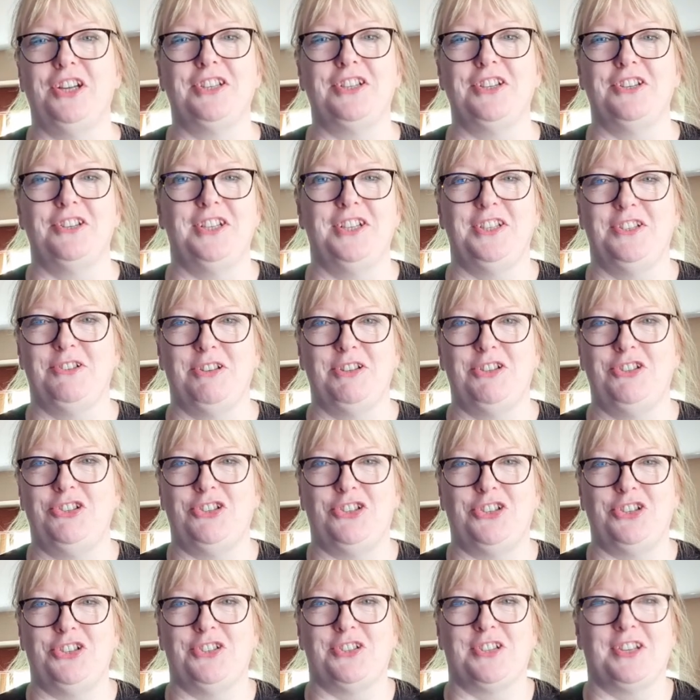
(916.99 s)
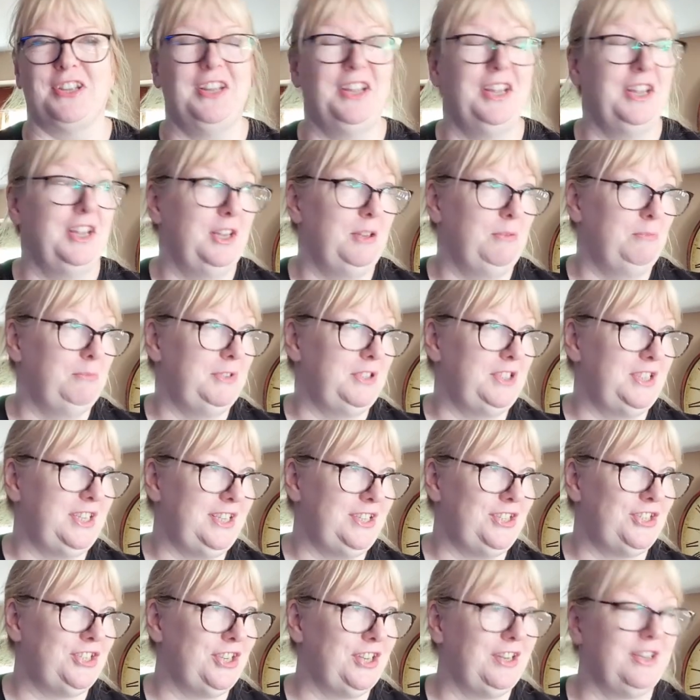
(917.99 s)
I don't need to introduce my
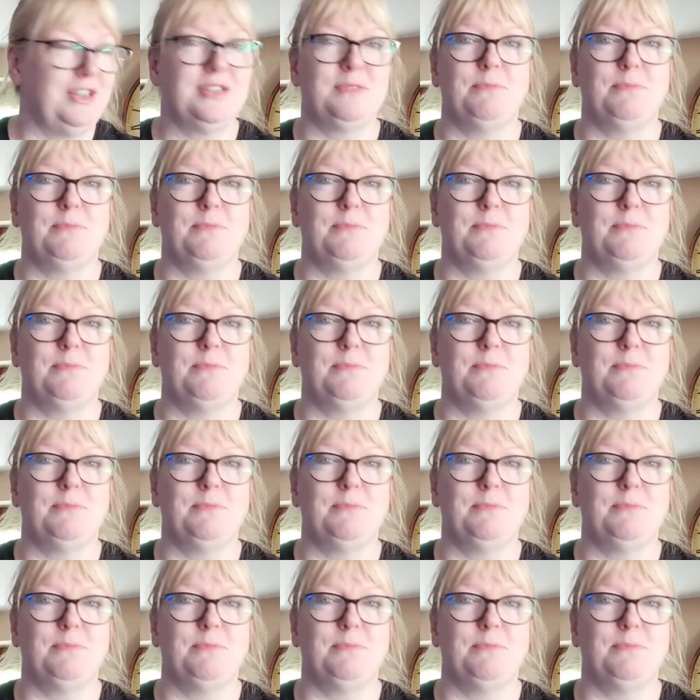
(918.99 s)
t-shirt.